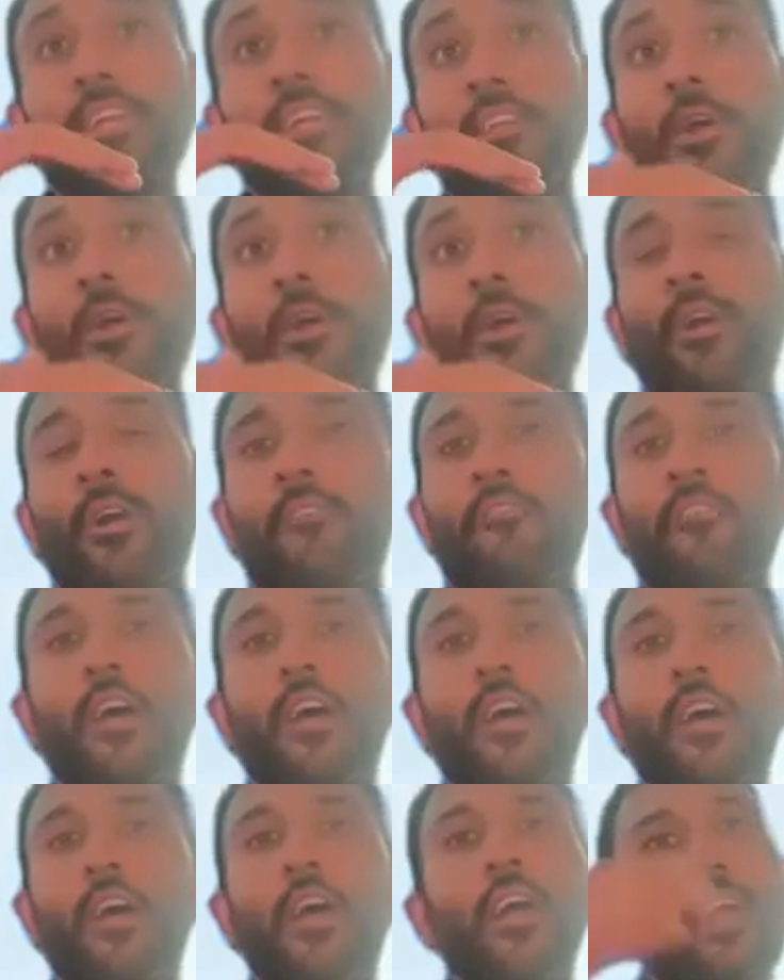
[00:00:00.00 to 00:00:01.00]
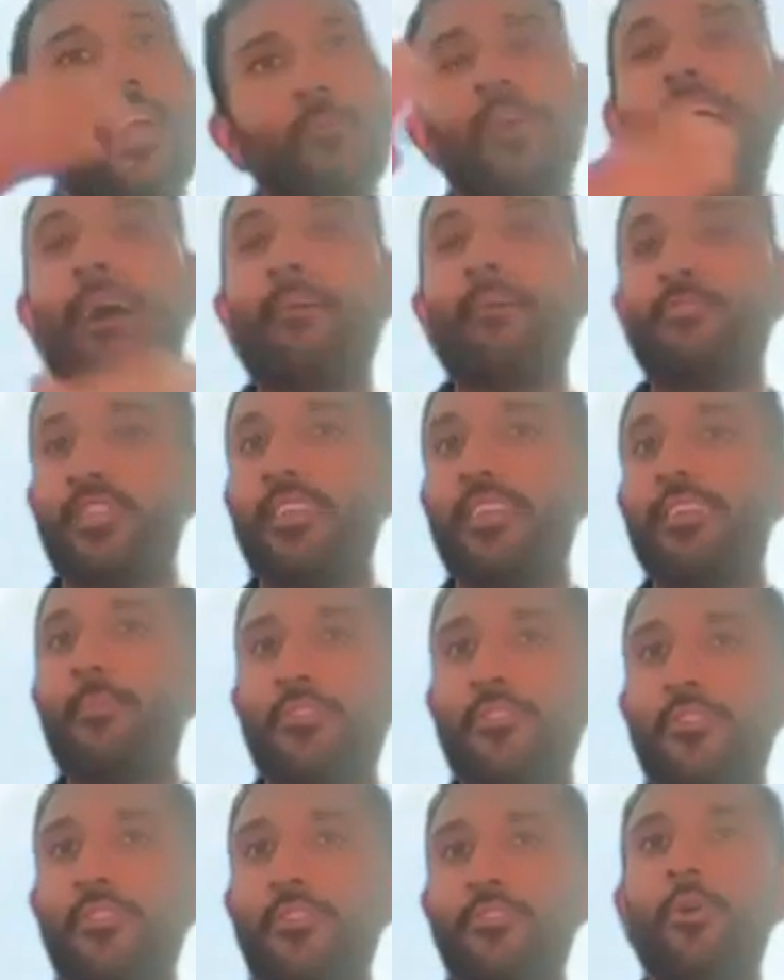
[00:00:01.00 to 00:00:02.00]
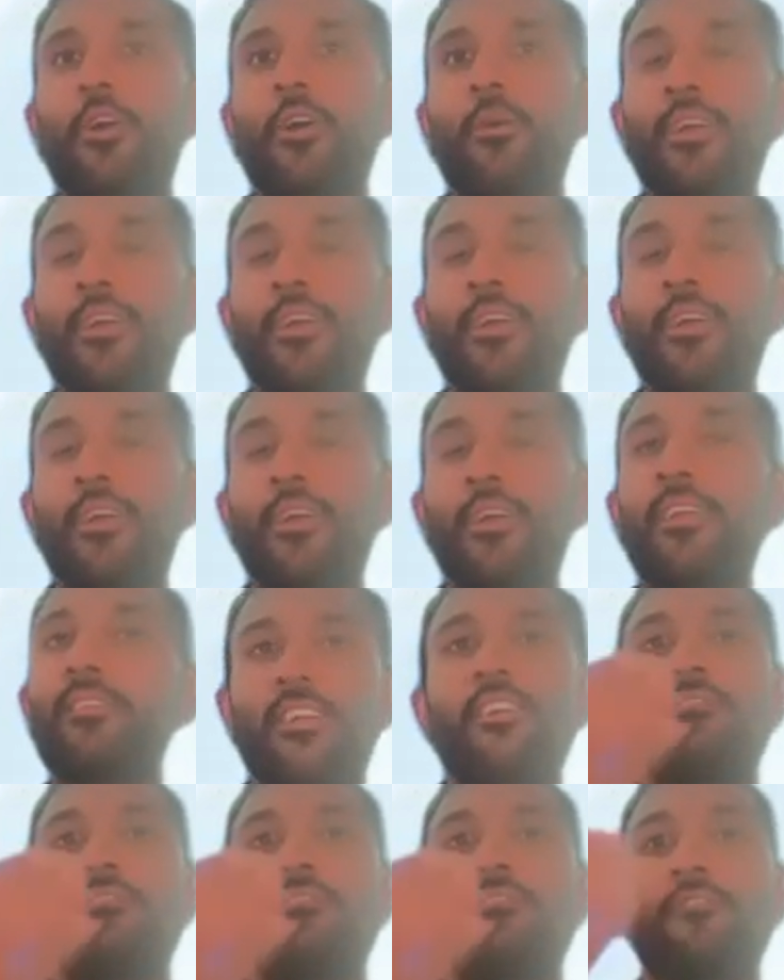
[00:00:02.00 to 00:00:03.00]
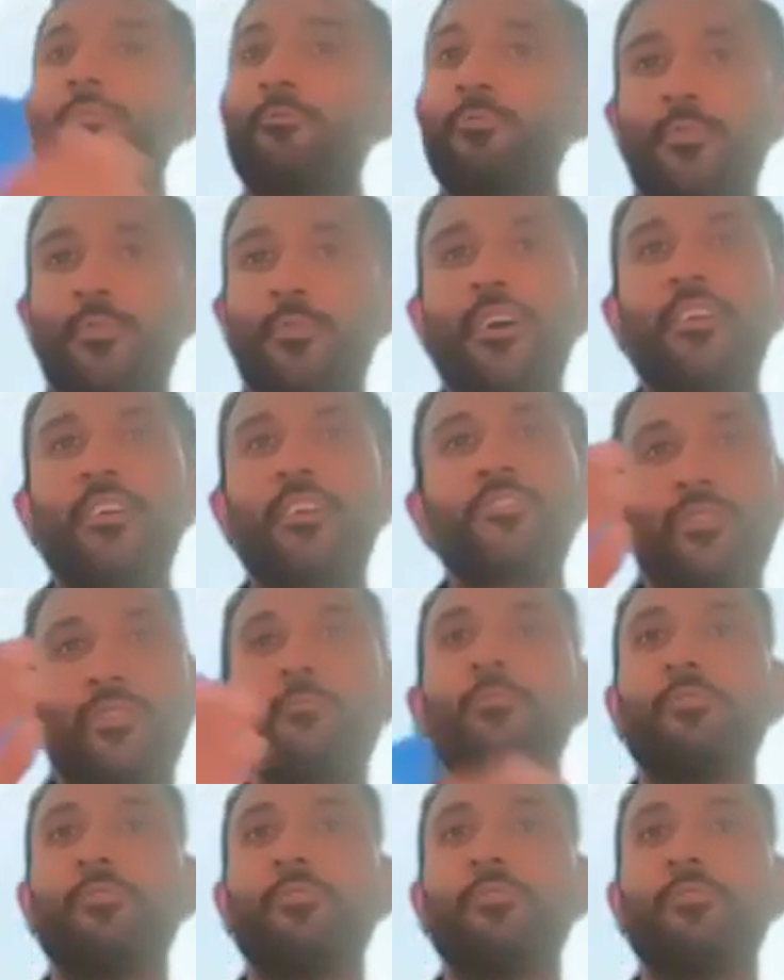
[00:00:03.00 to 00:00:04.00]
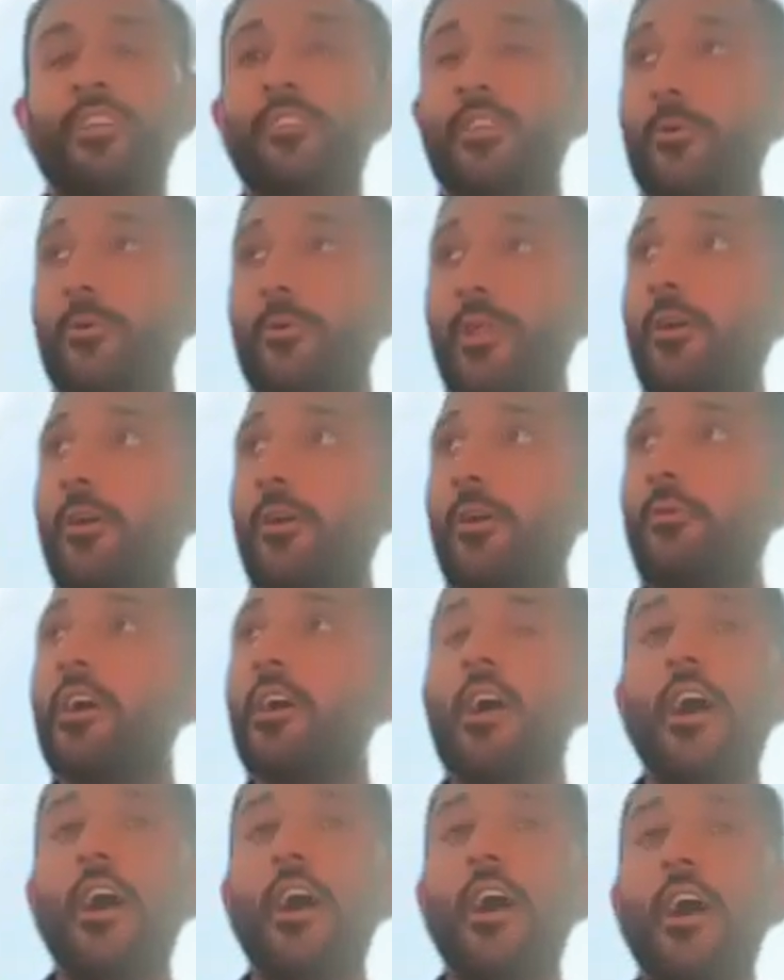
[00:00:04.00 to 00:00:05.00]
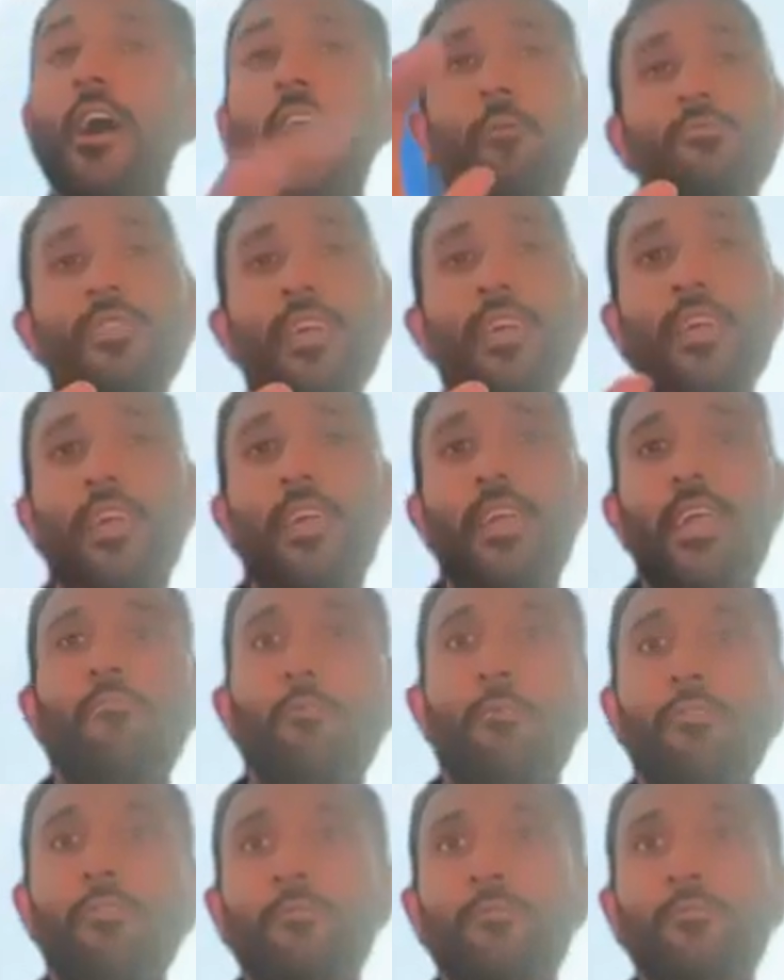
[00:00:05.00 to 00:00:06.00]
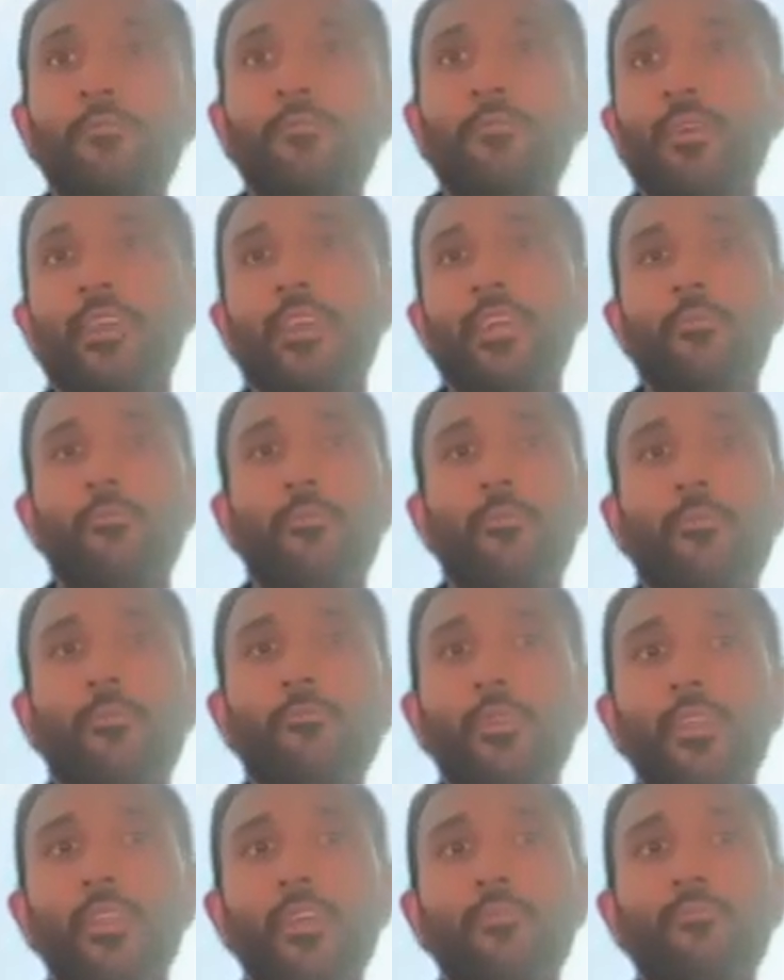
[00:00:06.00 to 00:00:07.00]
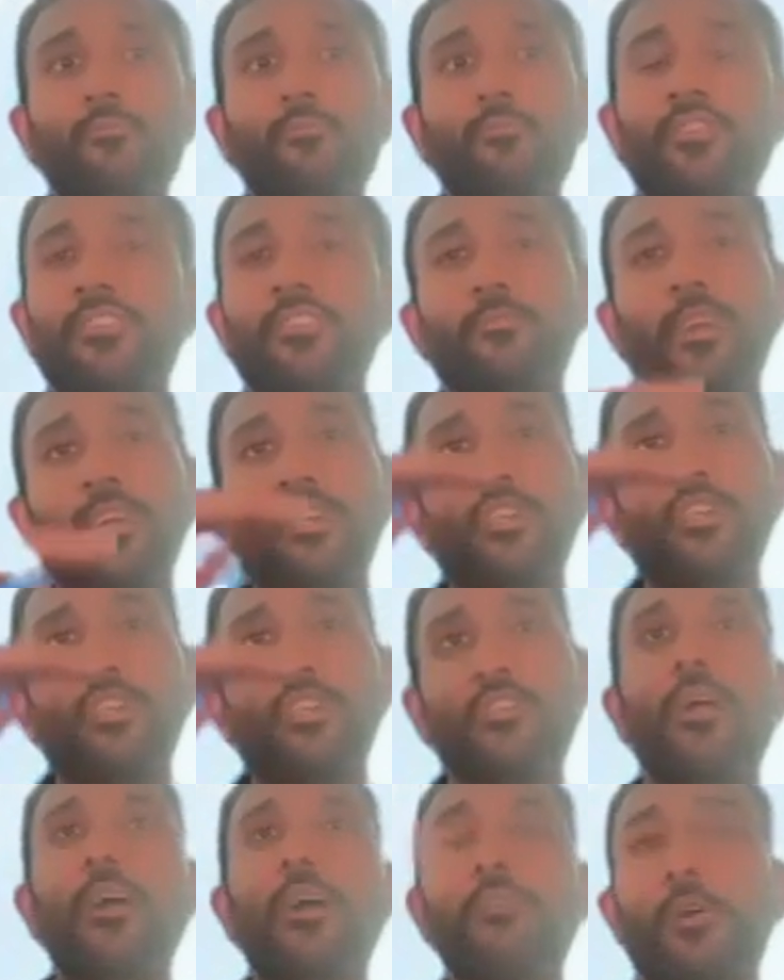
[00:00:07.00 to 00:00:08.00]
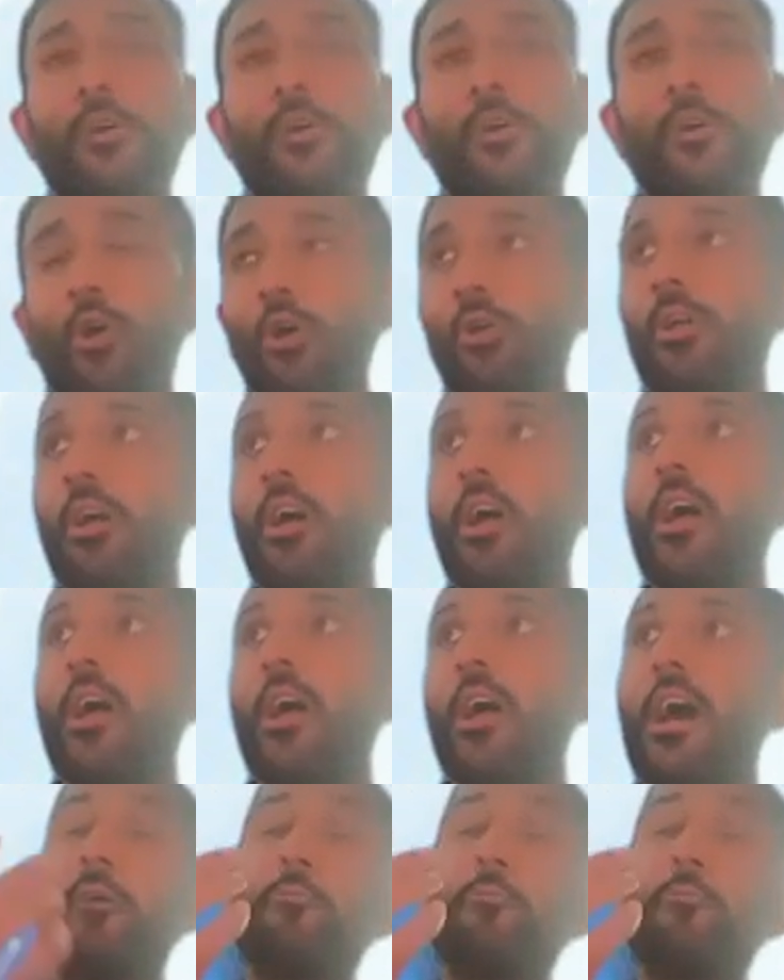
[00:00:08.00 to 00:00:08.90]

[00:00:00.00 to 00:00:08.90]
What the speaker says: take note of and perhaps send them out to our panelists here for them to respond to, and then we'll send a note out. We do thank everyone for joining here. We had really good participation throughout the call.